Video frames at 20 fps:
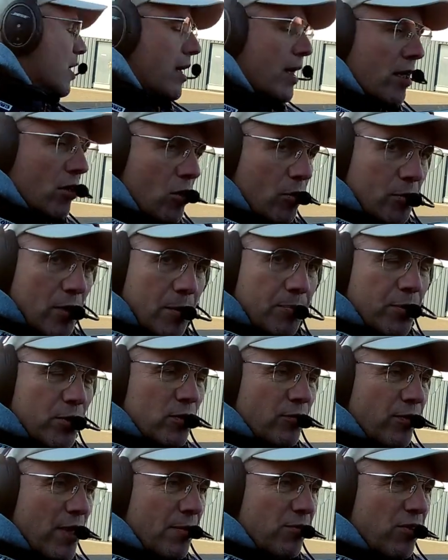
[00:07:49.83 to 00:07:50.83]
I normally put
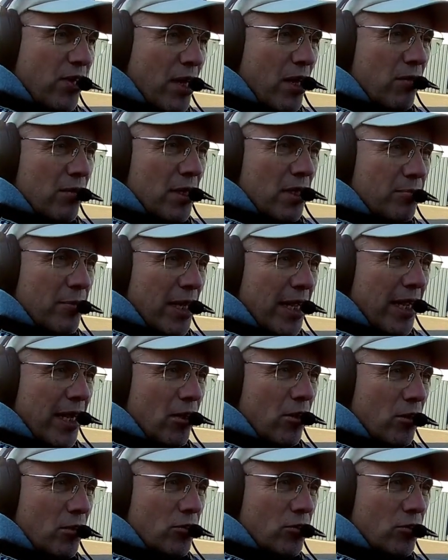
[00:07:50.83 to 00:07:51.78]
the flaps down in my hangar,